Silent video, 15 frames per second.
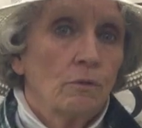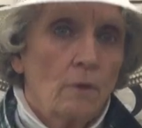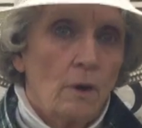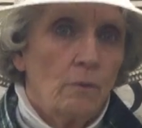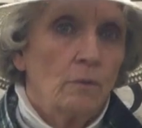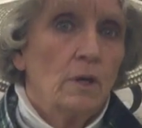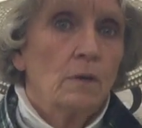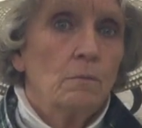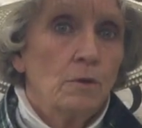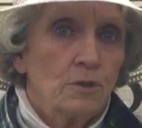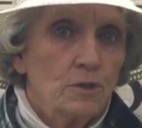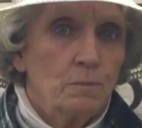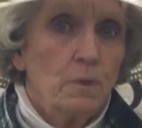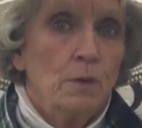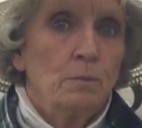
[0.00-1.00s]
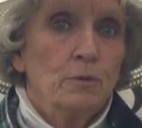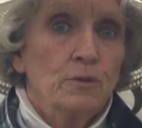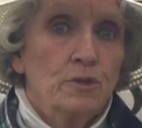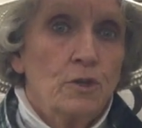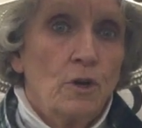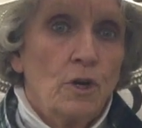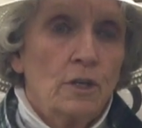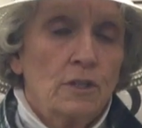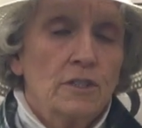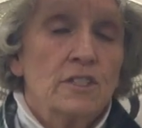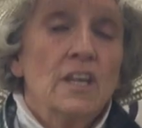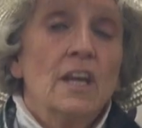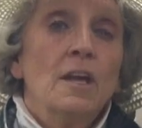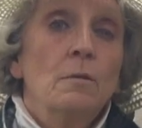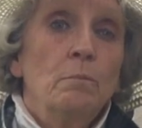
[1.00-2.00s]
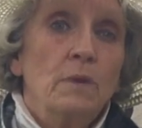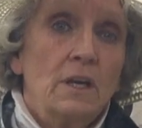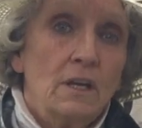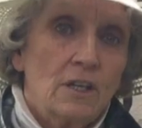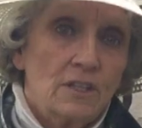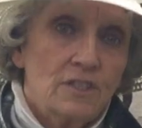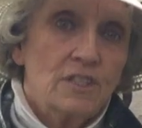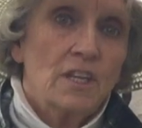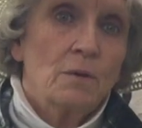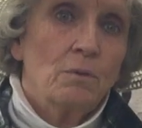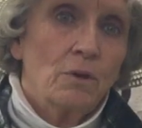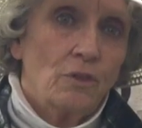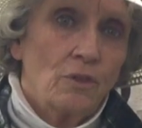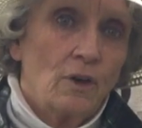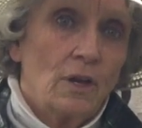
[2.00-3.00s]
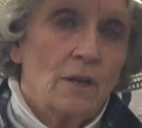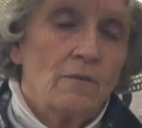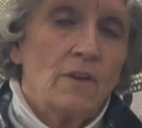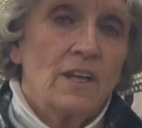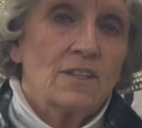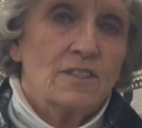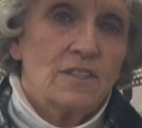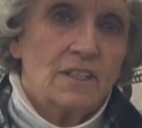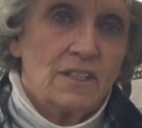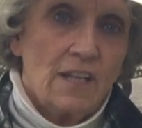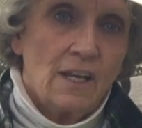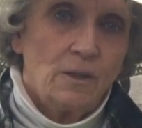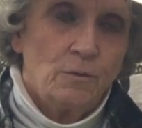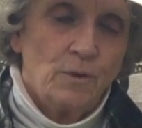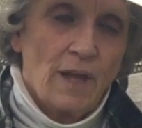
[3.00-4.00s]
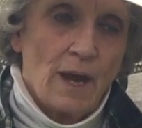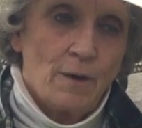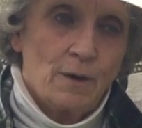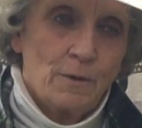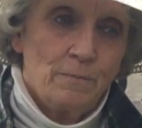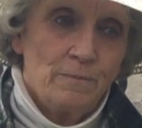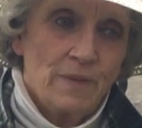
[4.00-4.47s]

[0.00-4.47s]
grown in most people's gardens because they were thought of as the death flower.